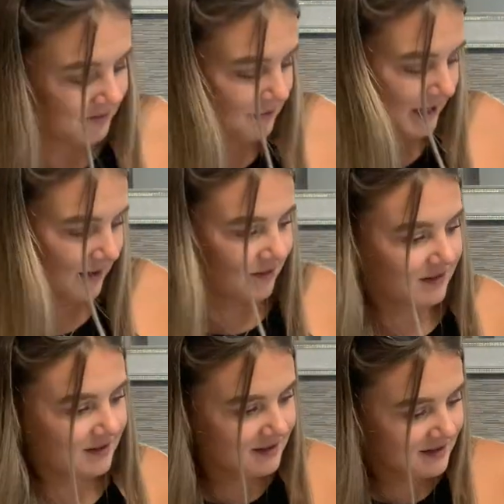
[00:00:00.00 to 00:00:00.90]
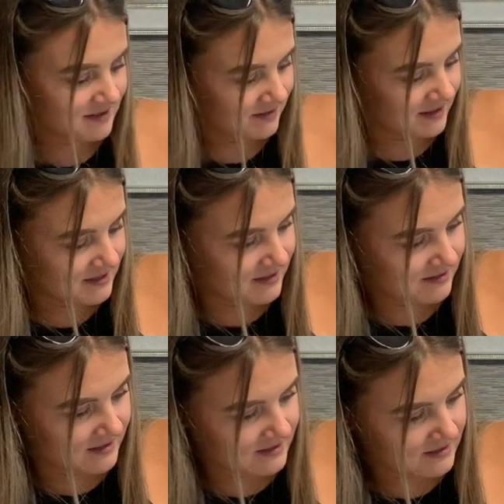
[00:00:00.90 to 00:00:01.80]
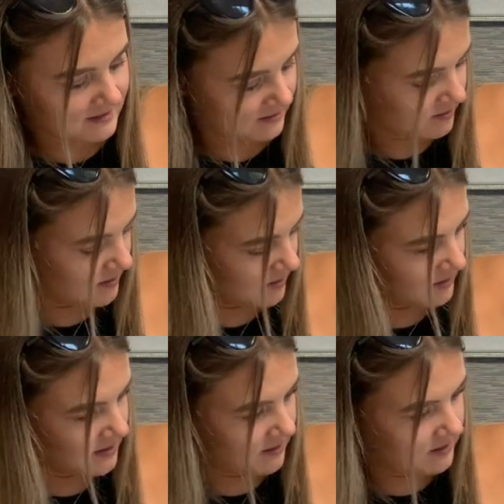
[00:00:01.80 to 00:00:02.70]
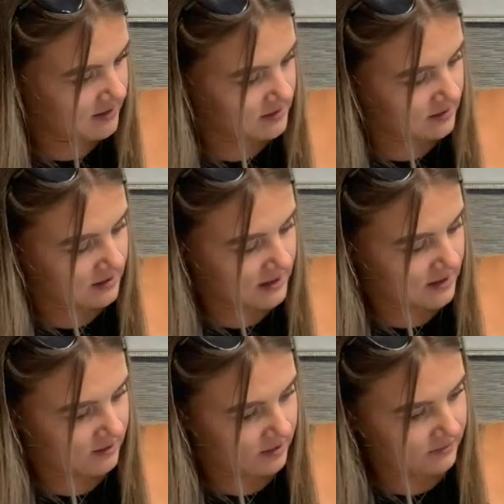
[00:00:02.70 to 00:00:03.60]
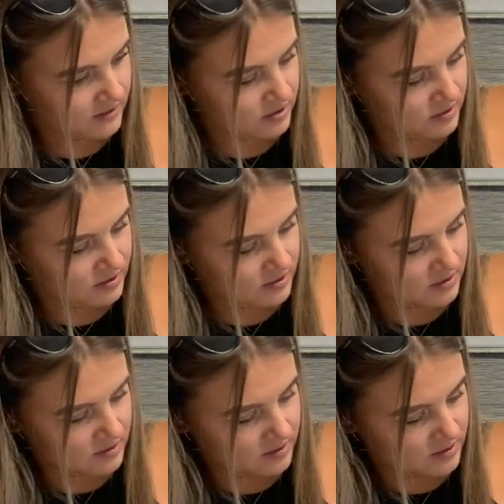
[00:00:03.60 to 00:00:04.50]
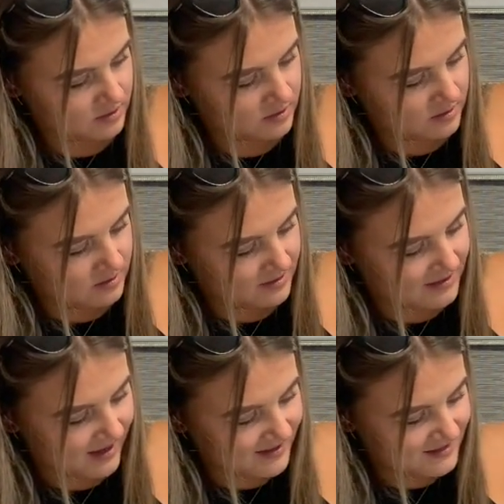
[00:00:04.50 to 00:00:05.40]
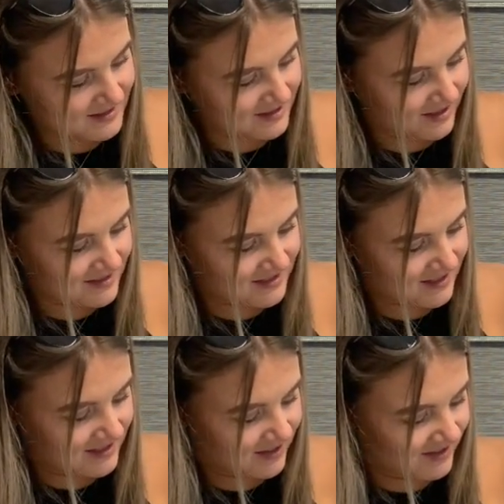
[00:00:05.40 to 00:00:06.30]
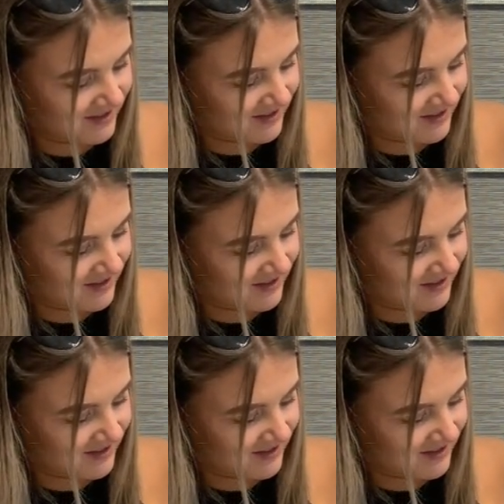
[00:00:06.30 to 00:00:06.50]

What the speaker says: Wow. So when I turn this, take this layer off, it should, yeah, start to turn on.